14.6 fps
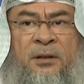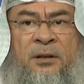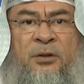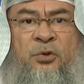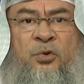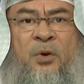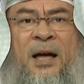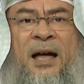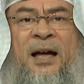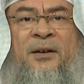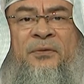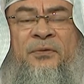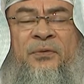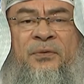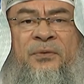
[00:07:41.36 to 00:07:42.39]
to
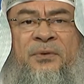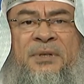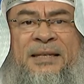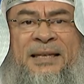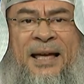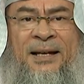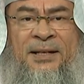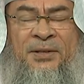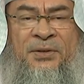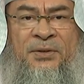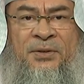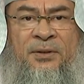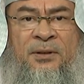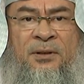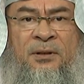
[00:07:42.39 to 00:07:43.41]
have
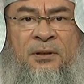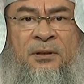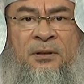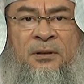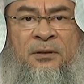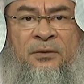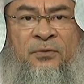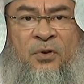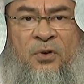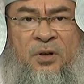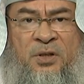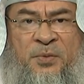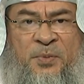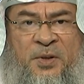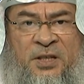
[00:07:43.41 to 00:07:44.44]
sex for a
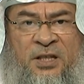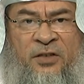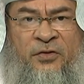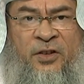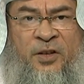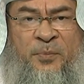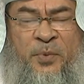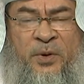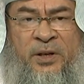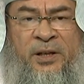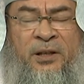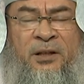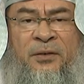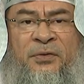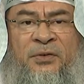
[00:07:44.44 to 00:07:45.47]
specific
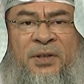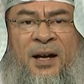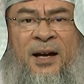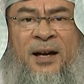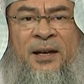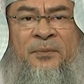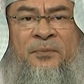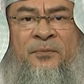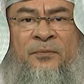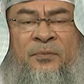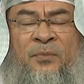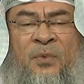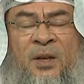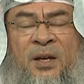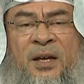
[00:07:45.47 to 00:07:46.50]
period of time
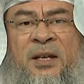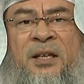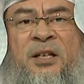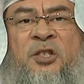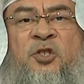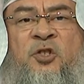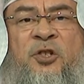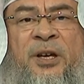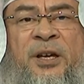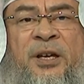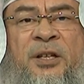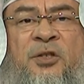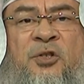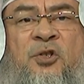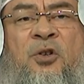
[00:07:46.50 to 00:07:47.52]
in
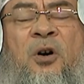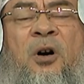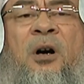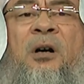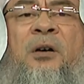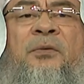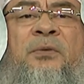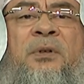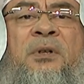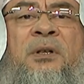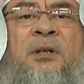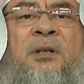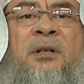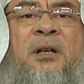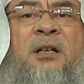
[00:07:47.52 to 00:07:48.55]
exchange of
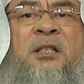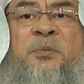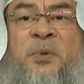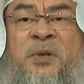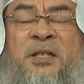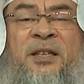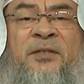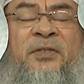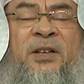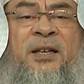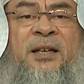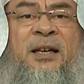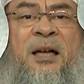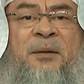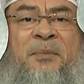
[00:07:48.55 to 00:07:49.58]
a
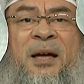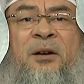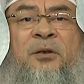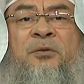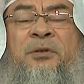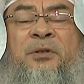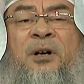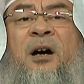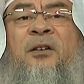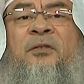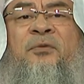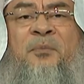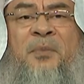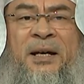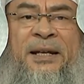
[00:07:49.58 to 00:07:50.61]
specific amount of
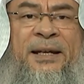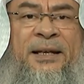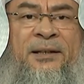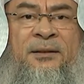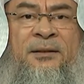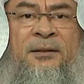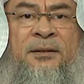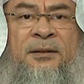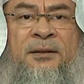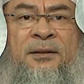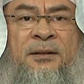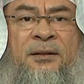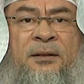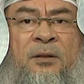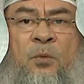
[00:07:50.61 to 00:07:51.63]
money.
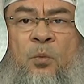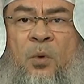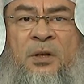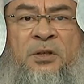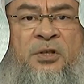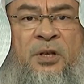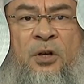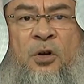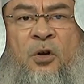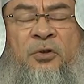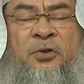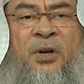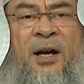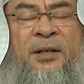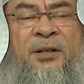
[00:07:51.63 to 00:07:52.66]
Once the
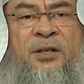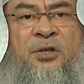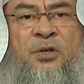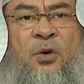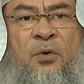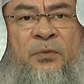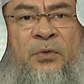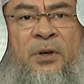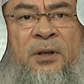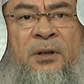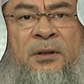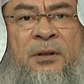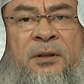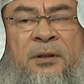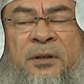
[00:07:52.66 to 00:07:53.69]
contract is over,
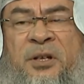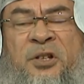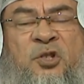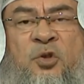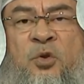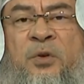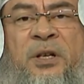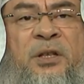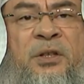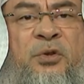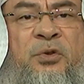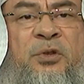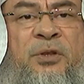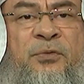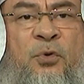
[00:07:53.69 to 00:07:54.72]
there's no need
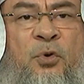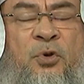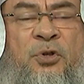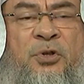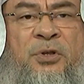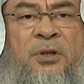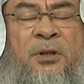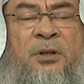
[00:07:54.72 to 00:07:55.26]
to divorce.